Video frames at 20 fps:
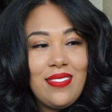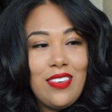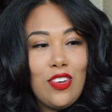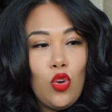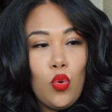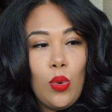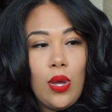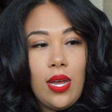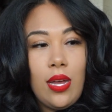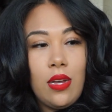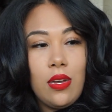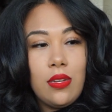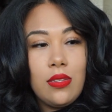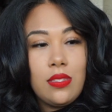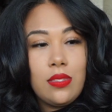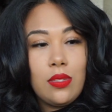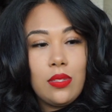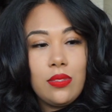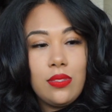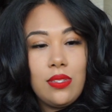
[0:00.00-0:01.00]
What
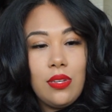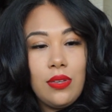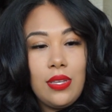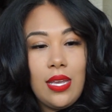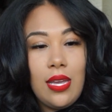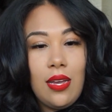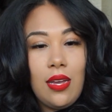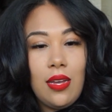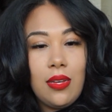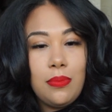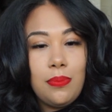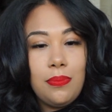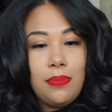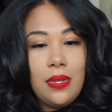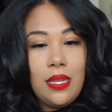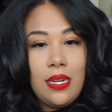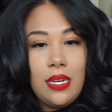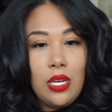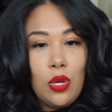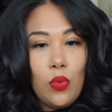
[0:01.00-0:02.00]
else? So yeah,
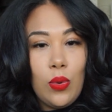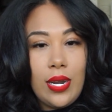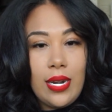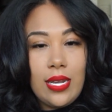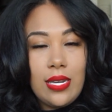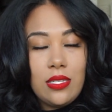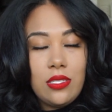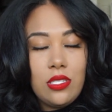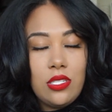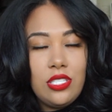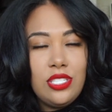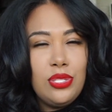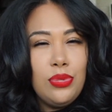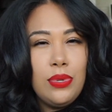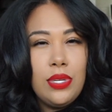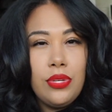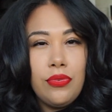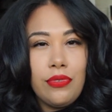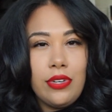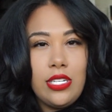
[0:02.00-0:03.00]
planning a wedding, just
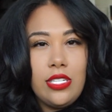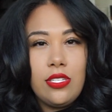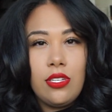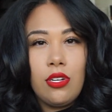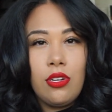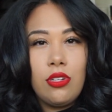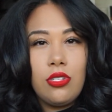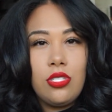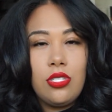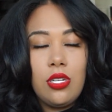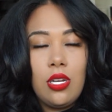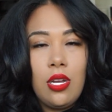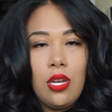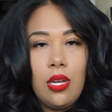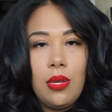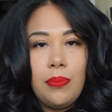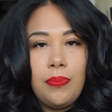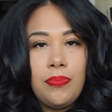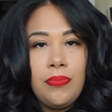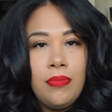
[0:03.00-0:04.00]
doing research.
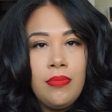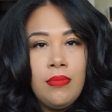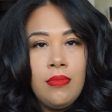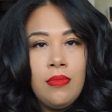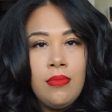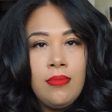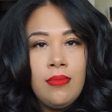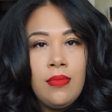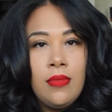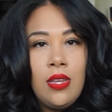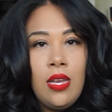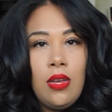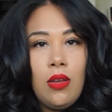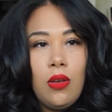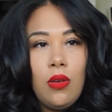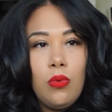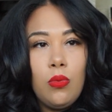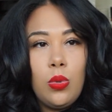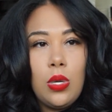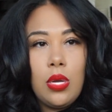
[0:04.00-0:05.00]

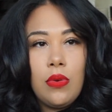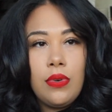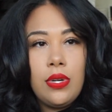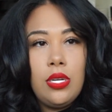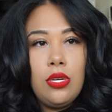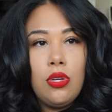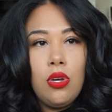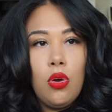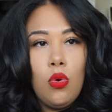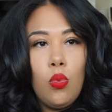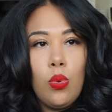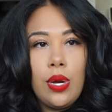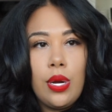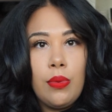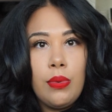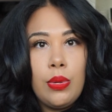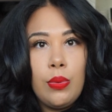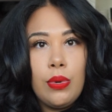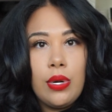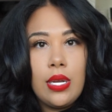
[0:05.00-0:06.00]
We already know where
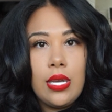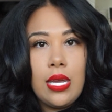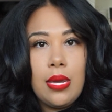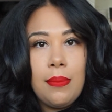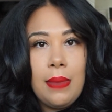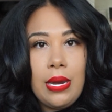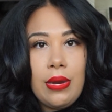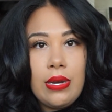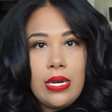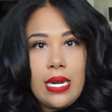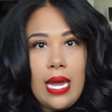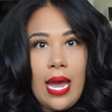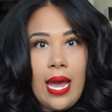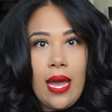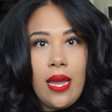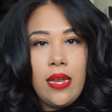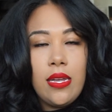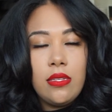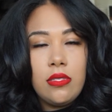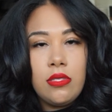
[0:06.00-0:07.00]
we want to get married
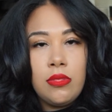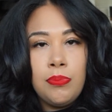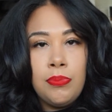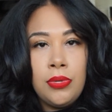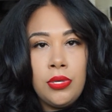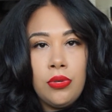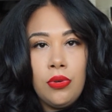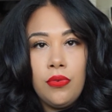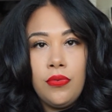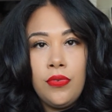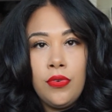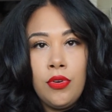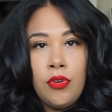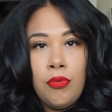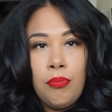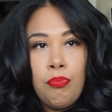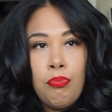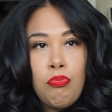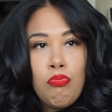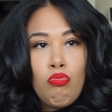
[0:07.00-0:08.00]
at. It's
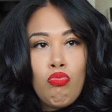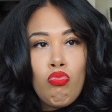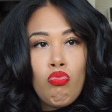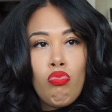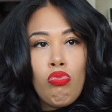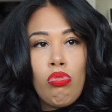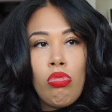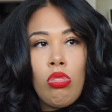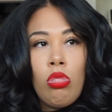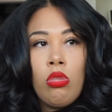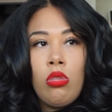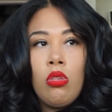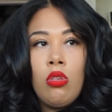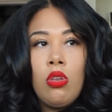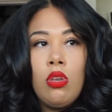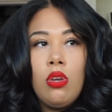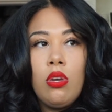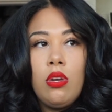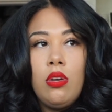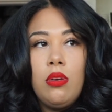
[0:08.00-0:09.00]
beautiful,
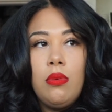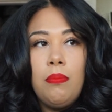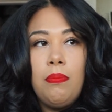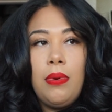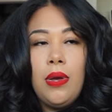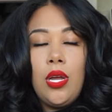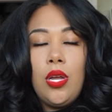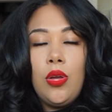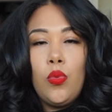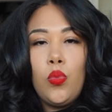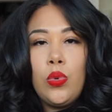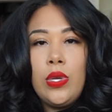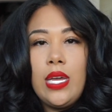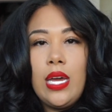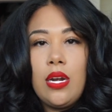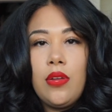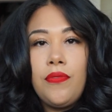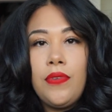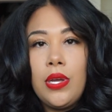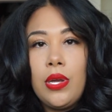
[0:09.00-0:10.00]
but we got
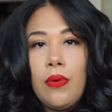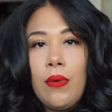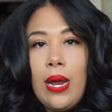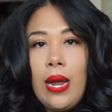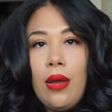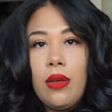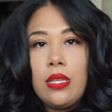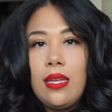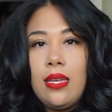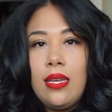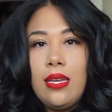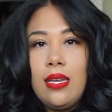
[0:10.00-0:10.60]
to figure out